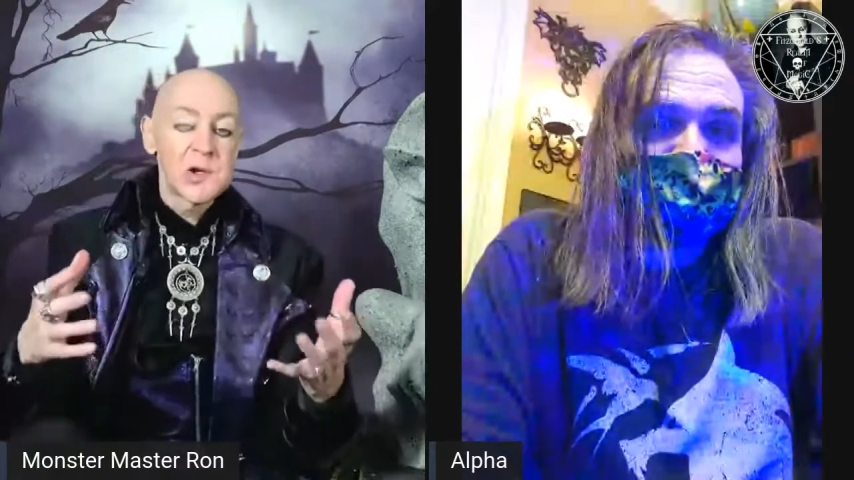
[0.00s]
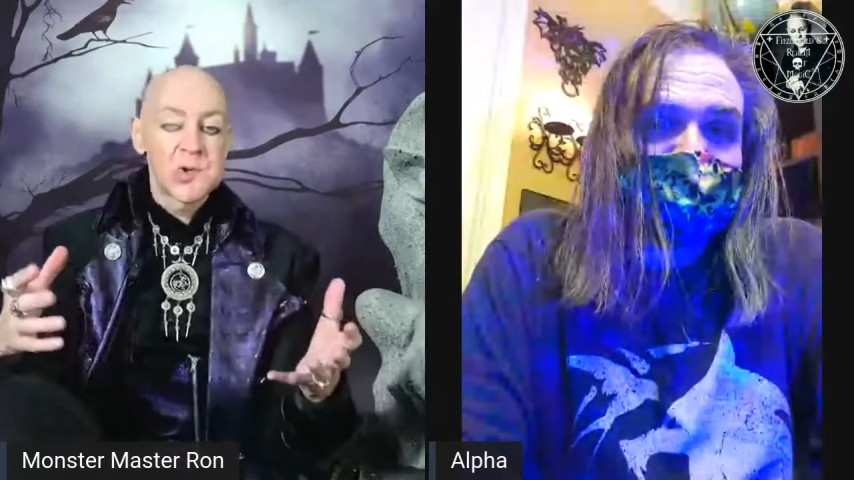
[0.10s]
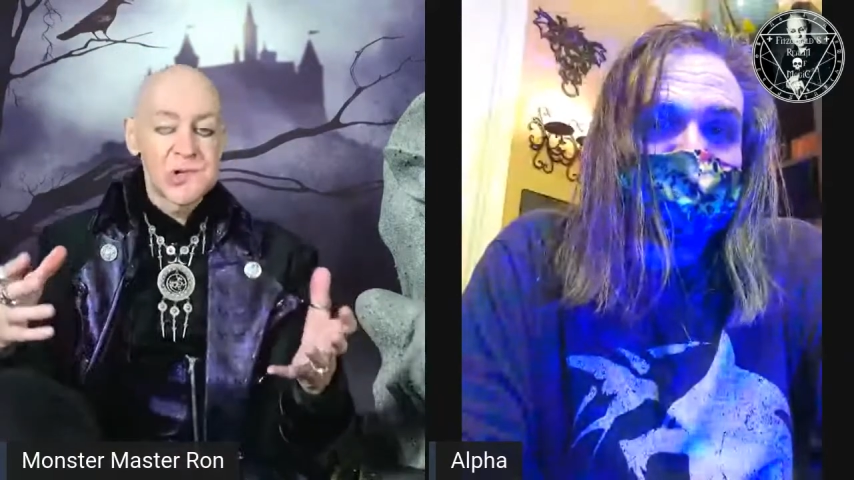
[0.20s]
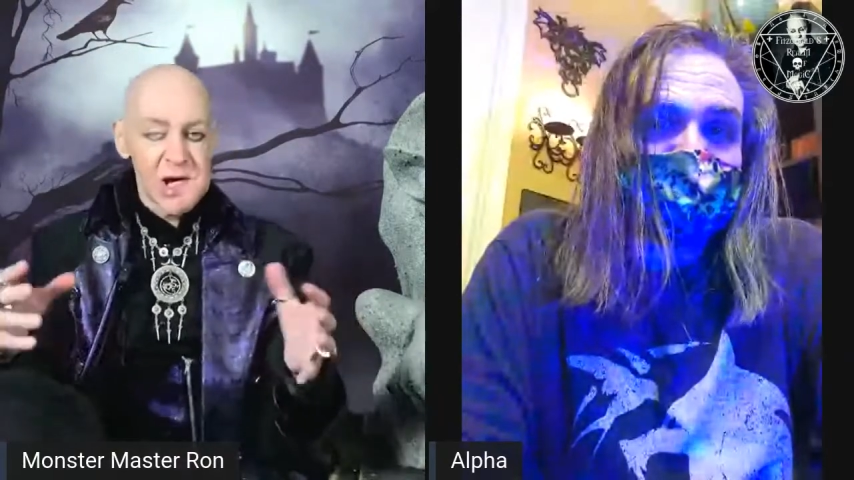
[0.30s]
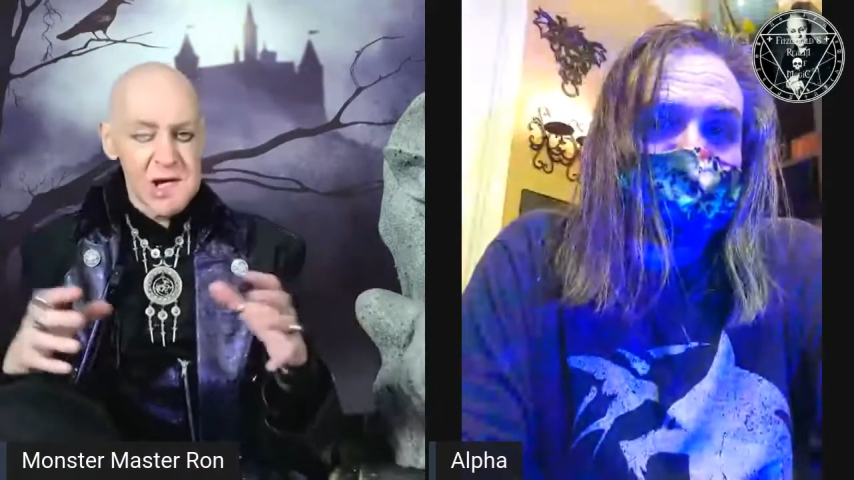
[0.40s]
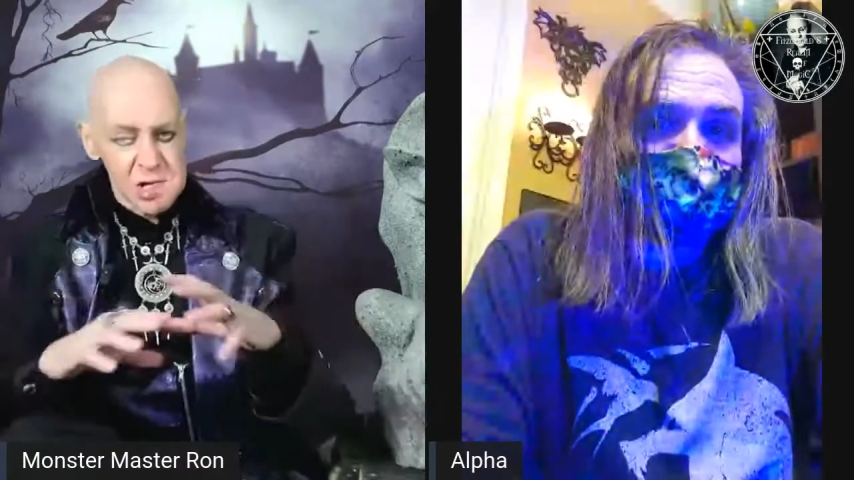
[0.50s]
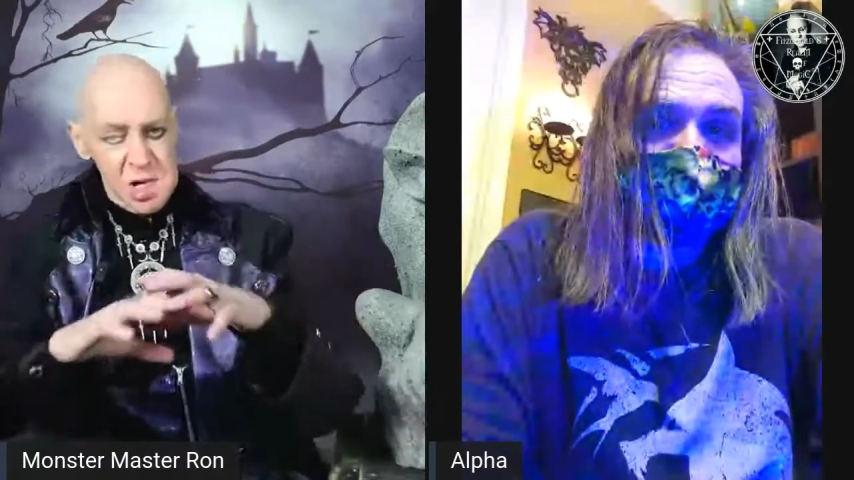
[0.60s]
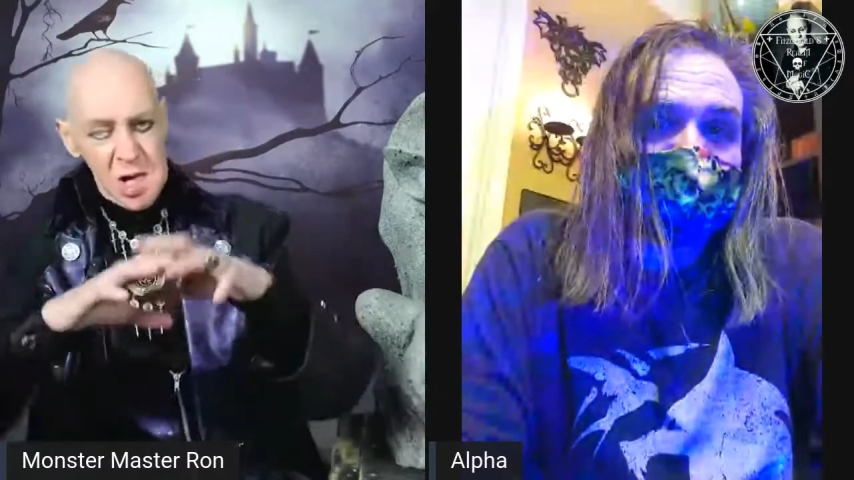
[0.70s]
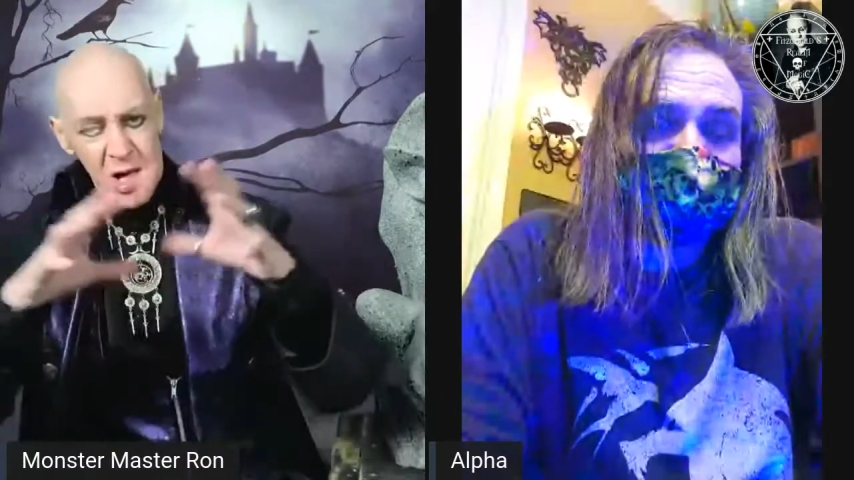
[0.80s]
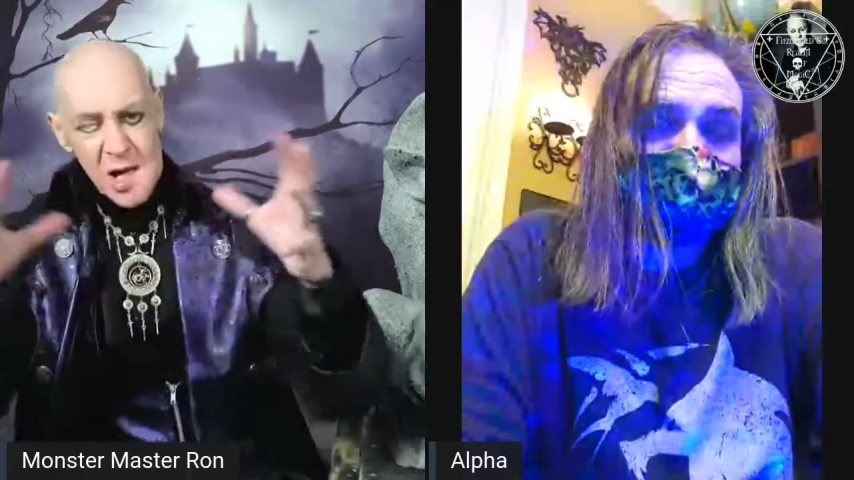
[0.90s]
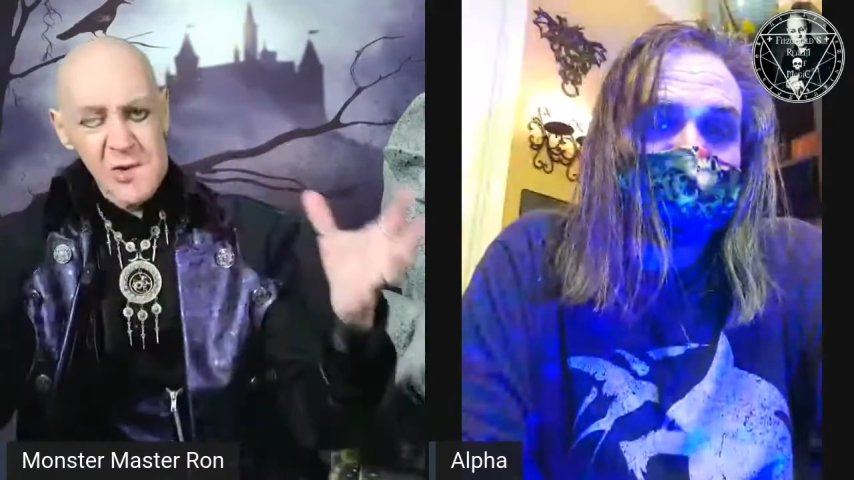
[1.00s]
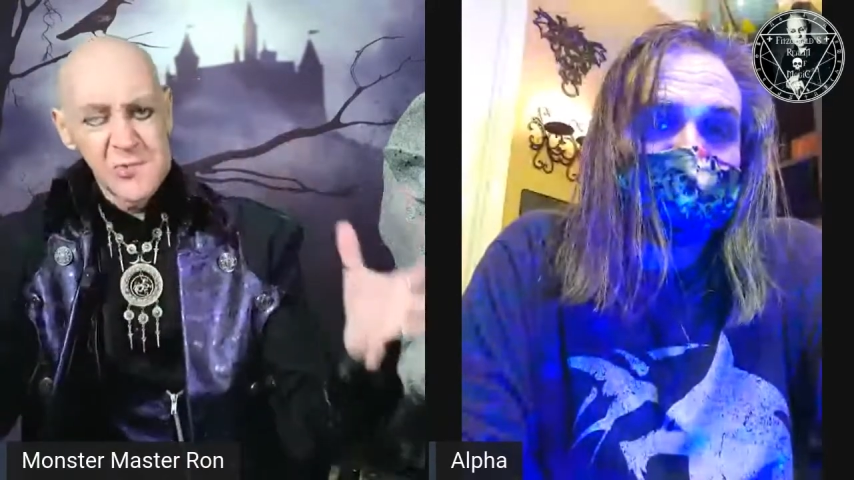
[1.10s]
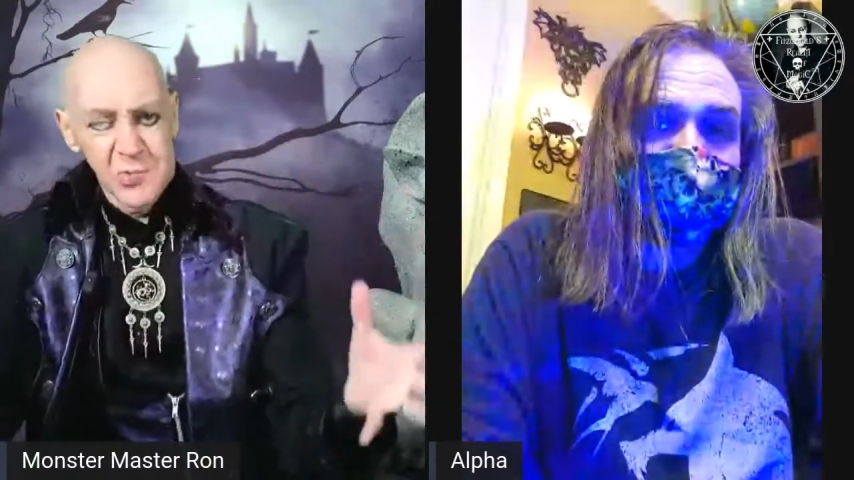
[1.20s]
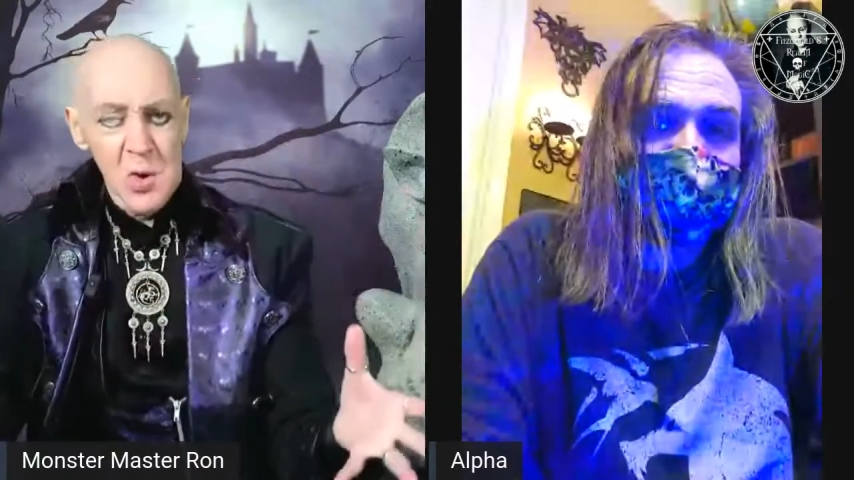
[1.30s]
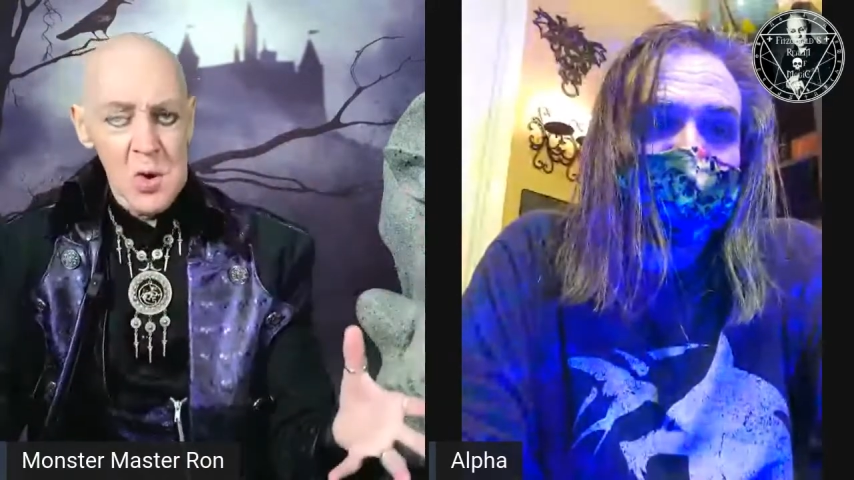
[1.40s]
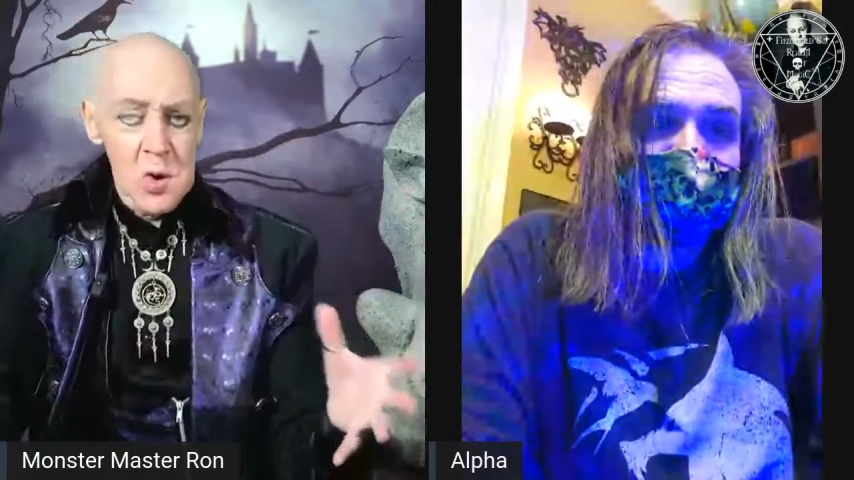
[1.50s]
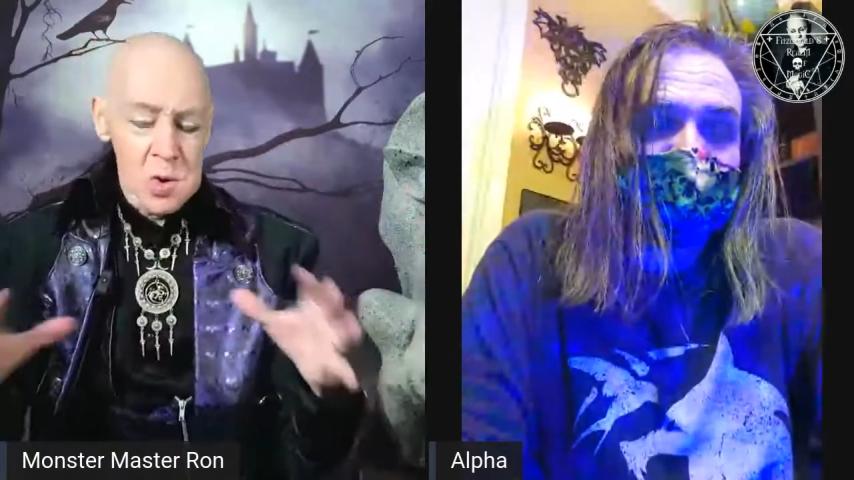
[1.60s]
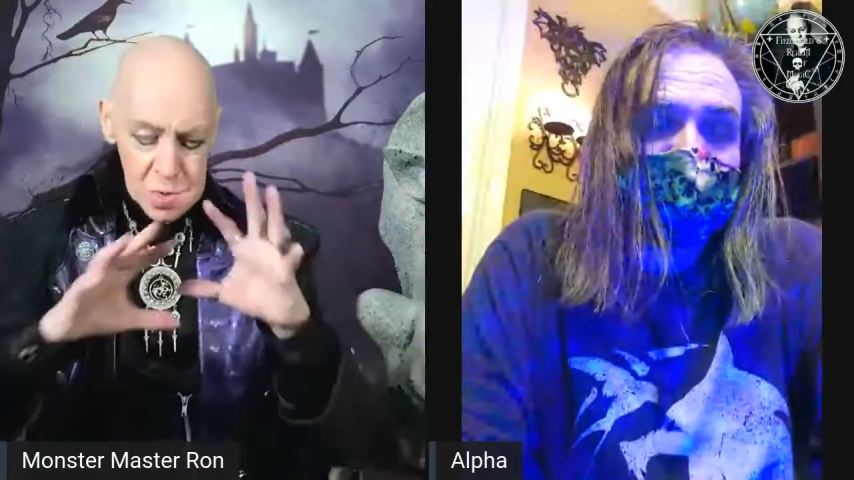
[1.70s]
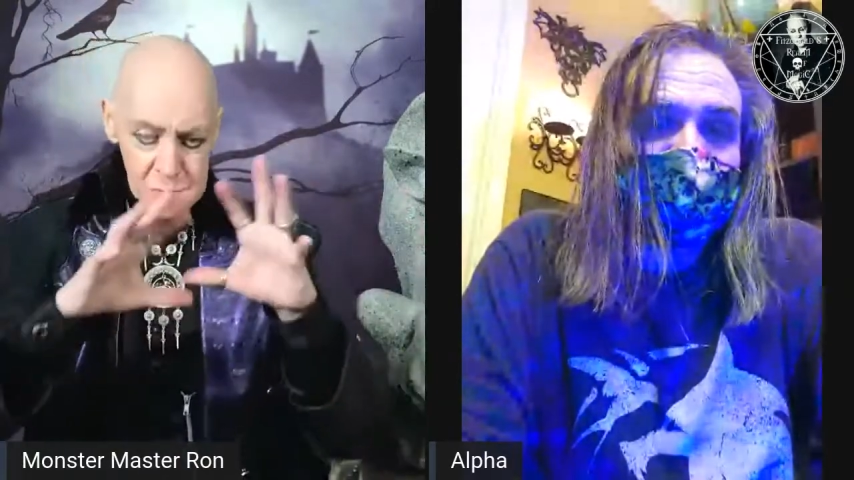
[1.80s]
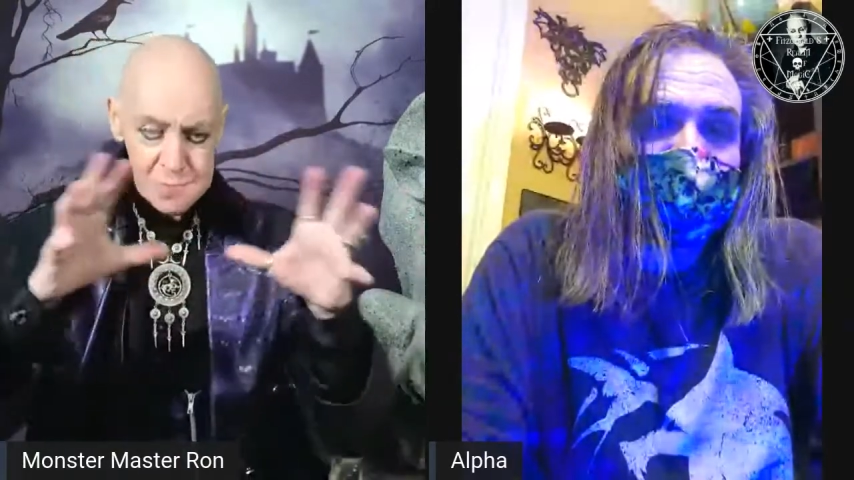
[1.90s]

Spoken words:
create a full,